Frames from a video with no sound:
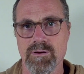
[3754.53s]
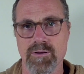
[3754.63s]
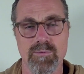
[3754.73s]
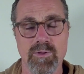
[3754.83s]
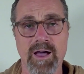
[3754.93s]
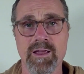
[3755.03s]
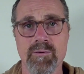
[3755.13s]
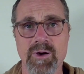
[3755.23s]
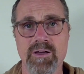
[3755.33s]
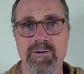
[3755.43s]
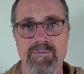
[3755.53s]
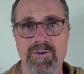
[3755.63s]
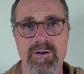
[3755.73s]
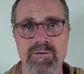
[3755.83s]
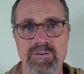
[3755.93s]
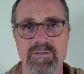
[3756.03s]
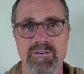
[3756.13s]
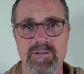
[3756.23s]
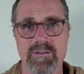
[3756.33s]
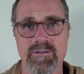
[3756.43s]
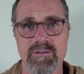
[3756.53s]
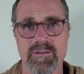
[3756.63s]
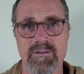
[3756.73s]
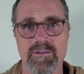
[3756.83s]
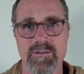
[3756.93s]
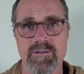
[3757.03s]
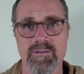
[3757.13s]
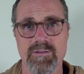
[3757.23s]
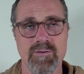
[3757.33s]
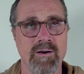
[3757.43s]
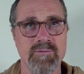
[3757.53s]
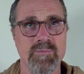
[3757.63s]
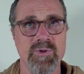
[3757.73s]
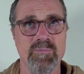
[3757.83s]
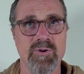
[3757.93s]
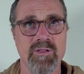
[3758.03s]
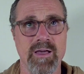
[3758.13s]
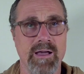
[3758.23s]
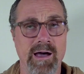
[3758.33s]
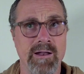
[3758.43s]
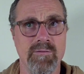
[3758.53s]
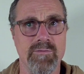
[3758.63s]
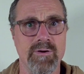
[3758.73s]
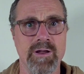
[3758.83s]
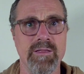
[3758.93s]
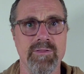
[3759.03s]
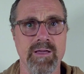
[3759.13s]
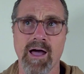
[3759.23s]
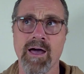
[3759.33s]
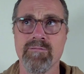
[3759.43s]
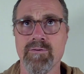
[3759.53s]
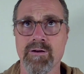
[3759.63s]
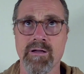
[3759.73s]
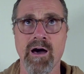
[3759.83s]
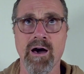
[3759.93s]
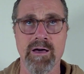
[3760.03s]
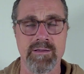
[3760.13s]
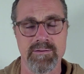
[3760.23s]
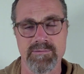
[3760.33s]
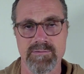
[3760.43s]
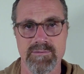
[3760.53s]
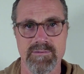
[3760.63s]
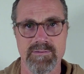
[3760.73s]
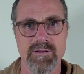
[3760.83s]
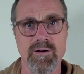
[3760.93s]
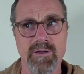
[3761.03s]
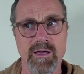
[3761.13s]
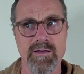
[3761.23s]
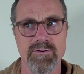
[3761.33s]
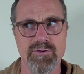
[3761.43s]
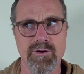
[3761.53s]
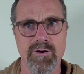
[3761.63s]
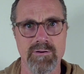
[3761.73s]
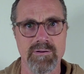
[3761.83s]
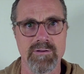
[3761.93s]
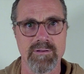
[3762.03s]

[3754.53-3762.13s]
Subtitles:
Are you lying about your fears? So often people are like, I don't fear anything. I fear God. Okay, sure.